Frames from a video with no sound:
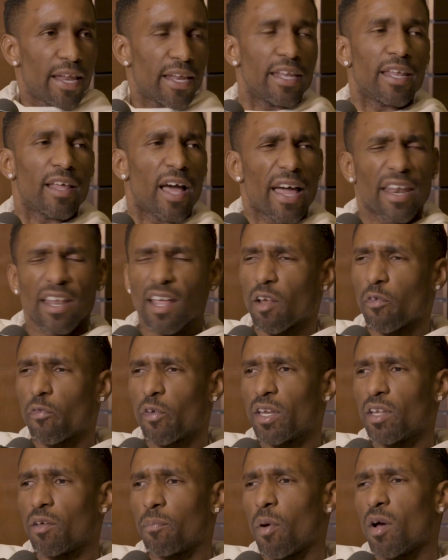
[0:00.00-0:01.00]
And then I
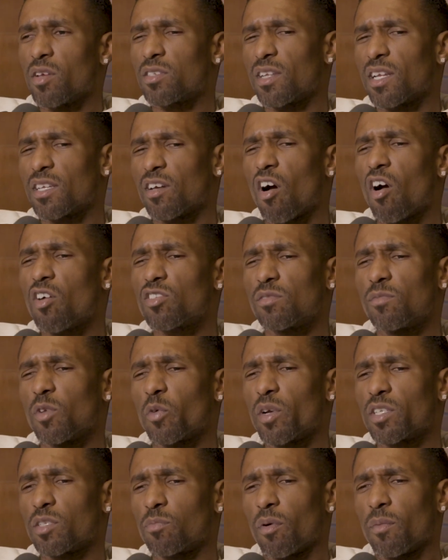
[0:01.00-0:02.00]
think the person that asked him
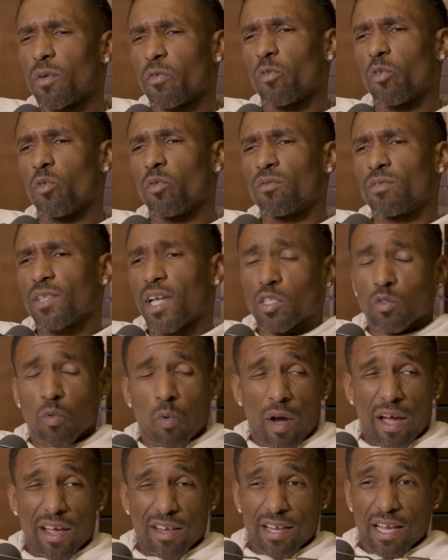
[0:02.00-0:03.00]
the question probably thought, that's
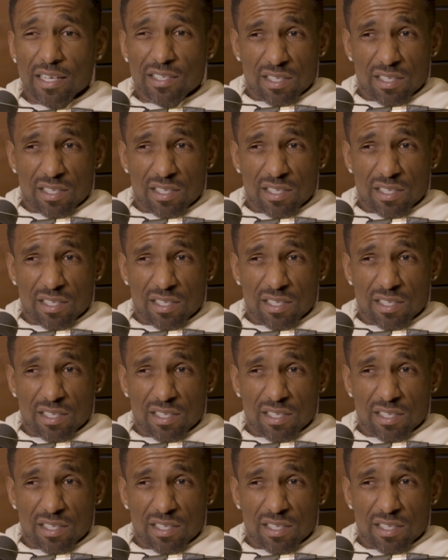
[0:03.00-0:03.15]
quite